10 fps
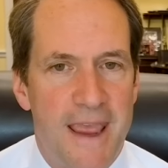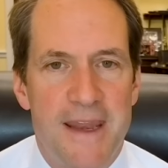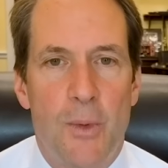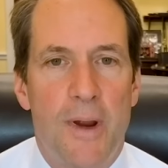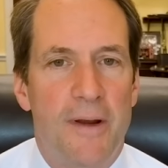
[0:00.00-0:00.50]

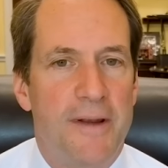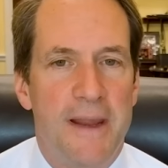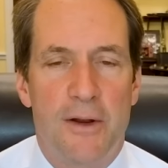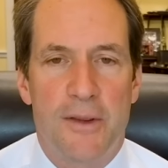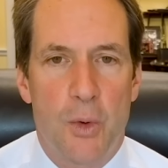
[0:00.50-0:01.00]
anywhere
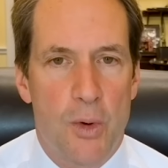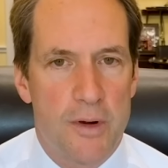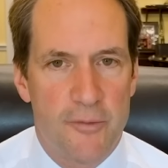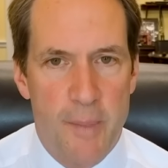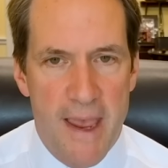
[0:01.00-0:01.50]
near the
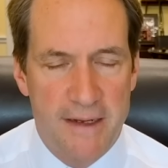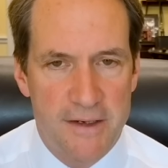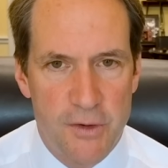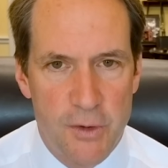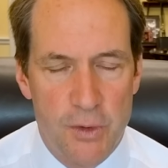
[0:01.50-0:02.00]
order of
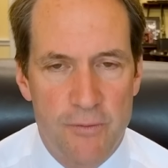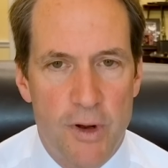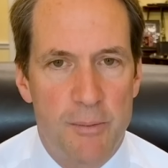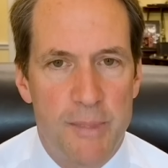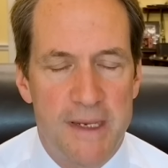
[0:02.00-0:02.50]
magnitude of
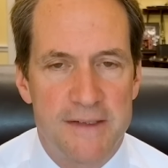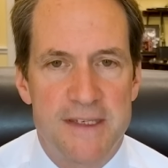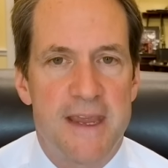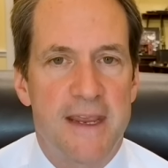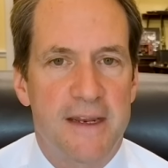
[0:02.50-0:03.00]
what it means
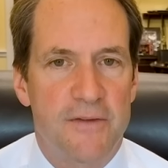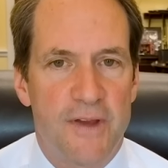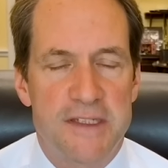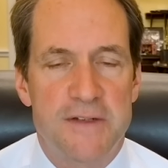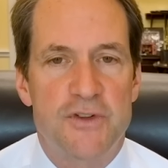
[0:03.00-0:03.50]
to take an
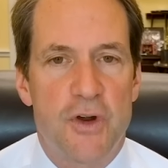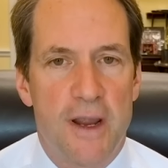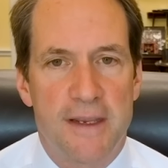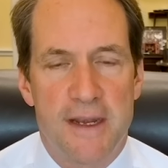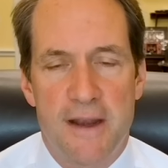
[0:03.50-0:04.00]
offensive
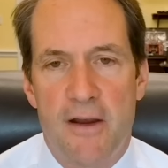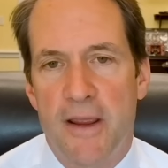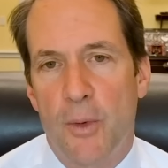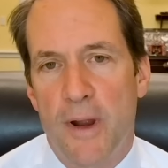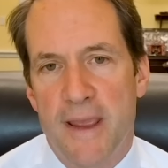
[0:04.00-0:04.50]
strike in an
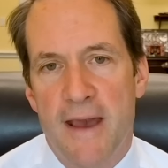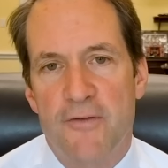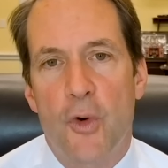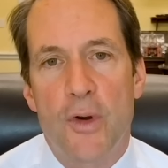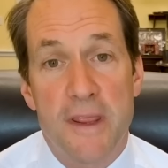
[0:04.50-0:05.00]
area where you have
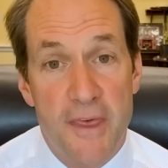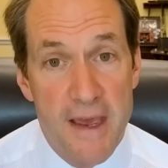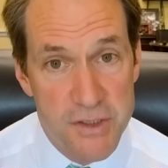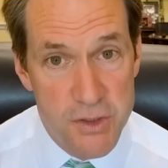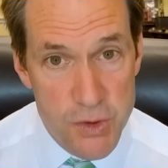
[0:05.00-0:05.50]

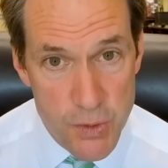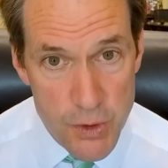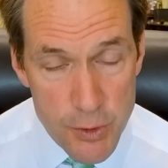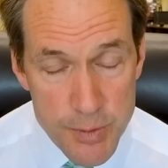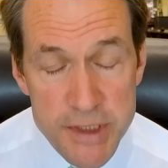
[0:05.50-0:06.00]
40,000
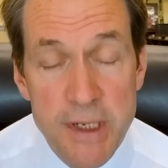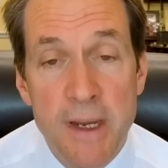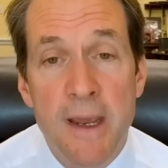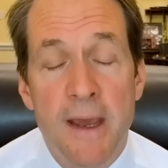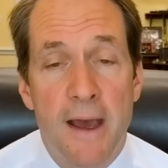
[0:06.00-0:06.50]
troops,
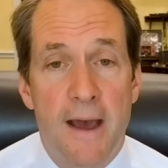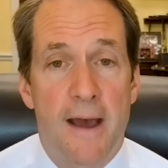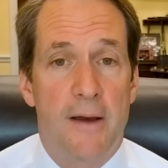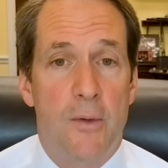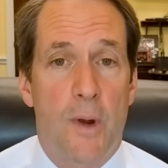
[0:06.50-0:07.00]

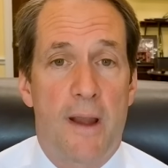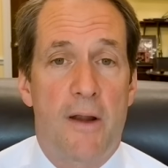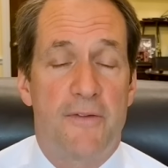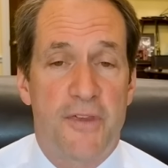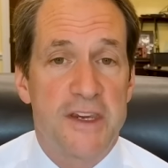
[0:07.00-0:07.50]

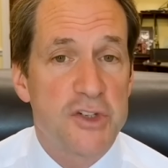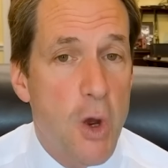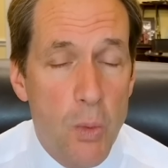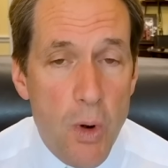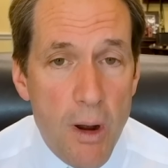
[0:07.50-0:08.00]
where if things
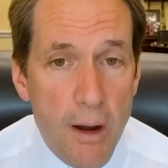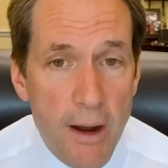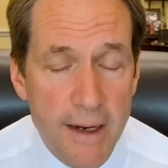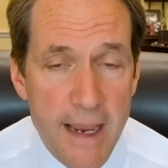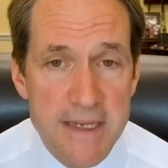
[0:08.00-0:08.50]
go
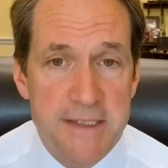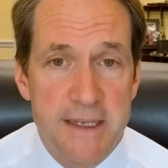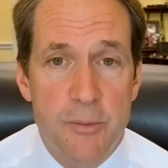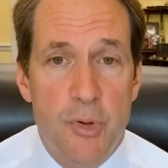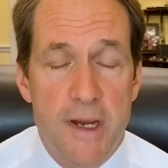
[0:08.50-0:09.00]
wrong,
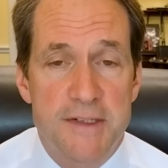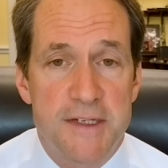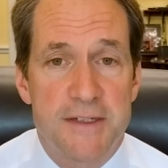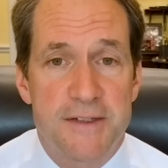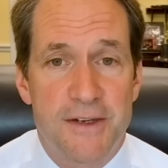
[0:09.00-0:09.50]
gasoline
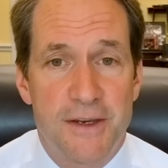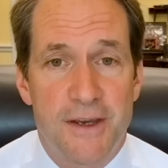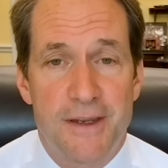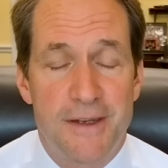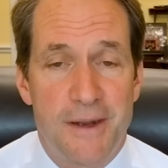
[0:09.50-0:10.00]
prices
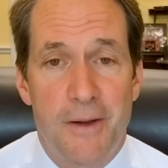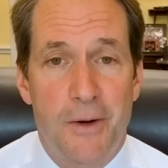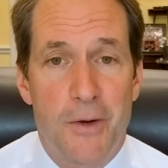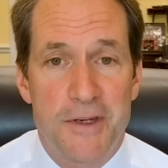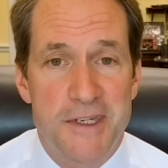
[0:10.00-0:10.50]
could,
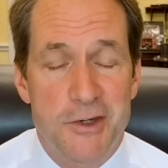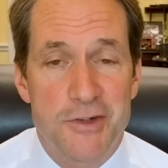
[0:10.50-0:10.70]
go to $6 or